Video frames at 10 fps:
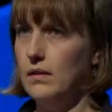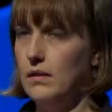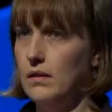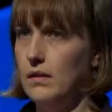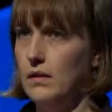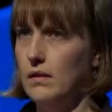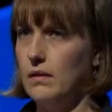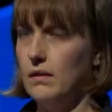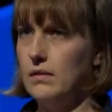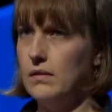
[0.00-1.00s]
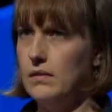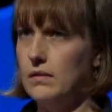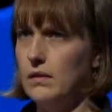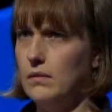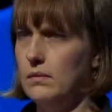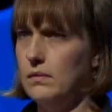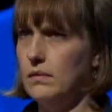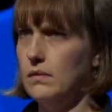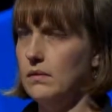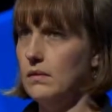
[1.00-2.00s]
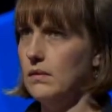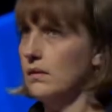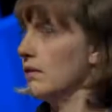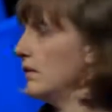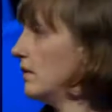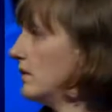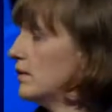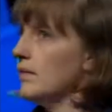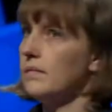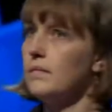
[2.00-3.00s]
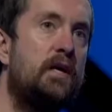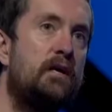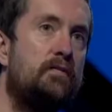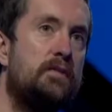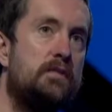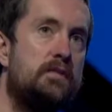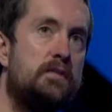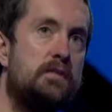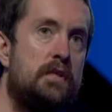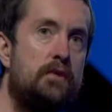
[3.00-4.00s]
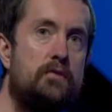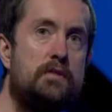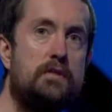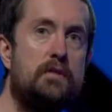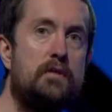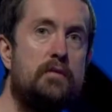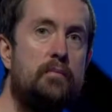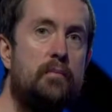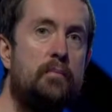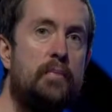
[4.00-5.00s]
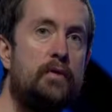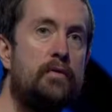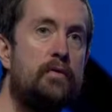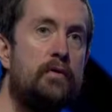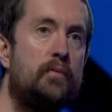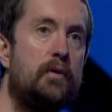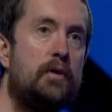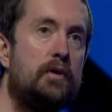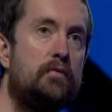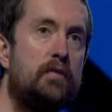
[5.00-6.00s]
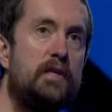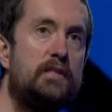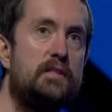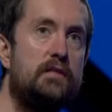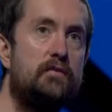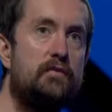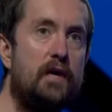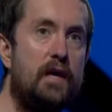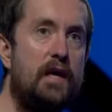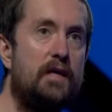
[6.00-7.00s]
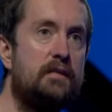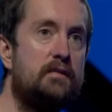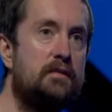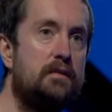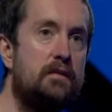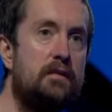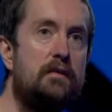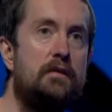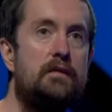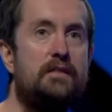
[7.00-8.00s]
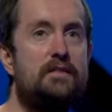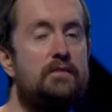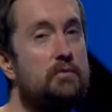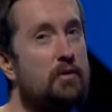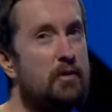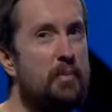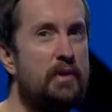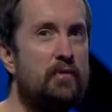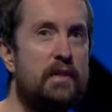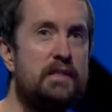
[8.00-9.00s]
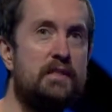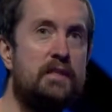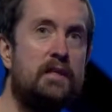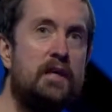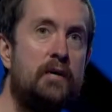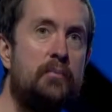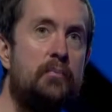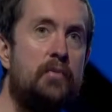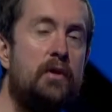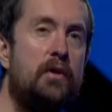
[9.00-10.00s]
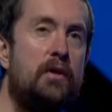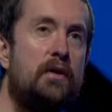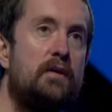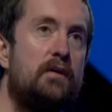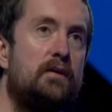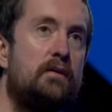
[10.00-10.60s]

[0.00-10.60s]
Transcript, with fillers: as well? I think so. What have you got on the um, all-rounders? Um, we have guess? Stokes, Botham, um, Flintoff, and, and or oh, could be Grace. Um, or who else?